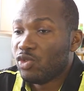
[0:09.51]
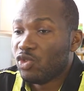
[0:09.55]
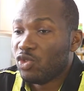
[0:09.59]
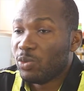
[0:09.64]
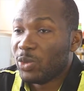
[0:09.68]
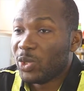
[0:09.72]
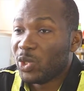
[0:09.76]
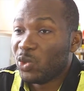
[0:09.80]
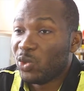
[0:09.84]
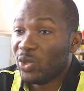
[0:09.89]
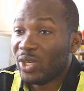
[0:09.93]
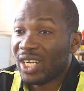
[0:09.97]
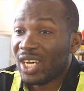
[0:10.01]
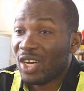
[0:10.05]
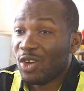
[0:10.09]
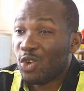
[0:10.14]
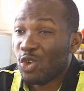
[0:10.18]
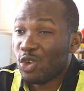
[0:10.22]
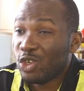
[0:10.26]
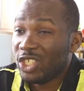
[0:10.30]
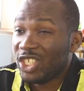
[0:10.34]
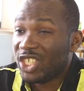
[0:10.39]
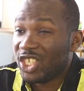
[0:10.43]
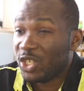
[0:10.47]
we'll be doing our
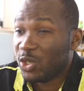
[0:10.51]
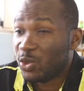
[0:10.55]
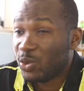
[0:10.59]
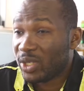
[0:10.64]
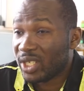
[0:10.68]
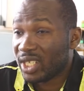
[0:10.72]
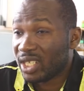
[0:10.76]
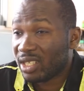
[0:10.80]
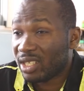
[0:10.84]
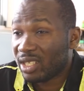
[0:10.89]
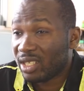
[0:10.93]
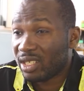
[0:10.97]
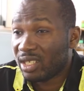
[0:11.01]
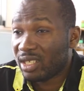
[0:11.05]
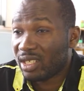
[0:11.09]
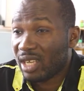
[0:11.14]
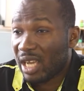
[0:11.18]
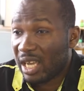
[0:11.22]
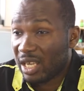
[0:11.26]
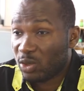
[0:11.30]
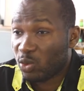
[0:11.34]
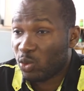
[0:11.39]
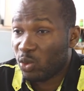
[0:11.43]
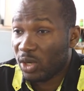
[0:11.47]
own juices
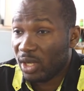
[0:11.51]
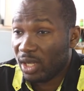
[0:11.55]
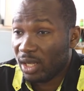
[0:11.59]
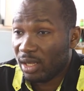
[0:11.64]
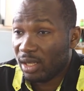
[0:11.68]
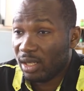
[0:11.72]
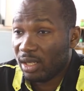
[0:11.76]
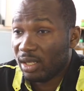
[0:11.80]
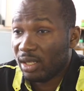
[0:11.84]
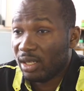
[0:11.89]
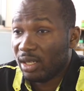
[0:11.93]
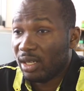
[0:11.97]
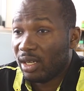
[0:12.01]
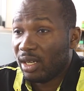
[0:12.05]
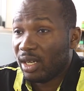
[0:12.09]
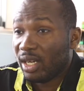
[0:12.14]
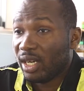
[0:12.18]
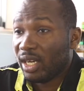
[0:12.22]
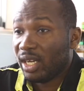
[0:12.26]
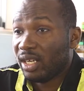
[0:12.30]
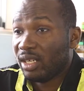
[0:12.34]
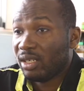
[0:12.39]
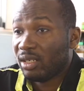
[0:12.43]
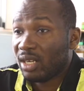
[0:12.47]
as well,
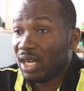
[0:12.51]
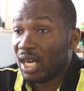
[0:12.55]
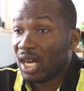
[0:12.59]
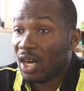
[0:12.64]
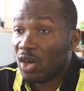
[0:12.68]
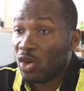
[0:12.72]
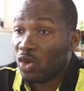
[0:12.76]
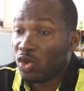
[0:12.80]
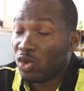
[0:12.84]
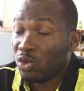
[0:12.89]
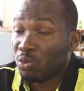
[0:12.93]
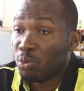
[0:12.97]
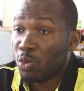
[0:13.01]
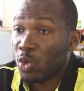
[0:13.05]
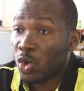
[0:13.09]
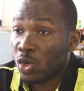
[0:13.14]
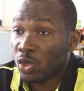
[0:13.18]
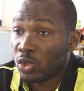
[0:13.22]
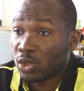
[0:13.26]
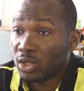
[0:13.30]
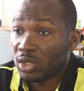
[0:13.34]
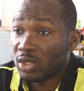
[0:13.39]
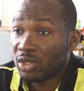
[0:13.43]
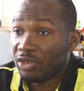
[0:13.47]
and our own
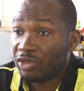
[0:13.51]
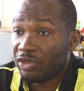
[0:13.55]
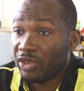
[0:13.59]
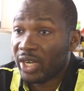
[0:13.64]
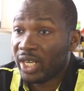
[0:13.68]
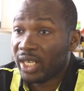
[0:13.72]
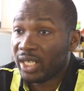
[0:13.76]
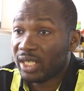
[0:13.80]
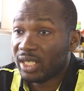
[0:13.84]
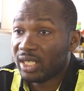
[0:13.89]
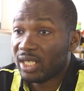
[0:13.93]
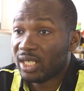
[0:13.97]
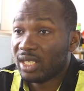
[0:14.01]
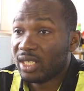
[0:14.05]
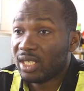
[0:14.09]
malt drinks.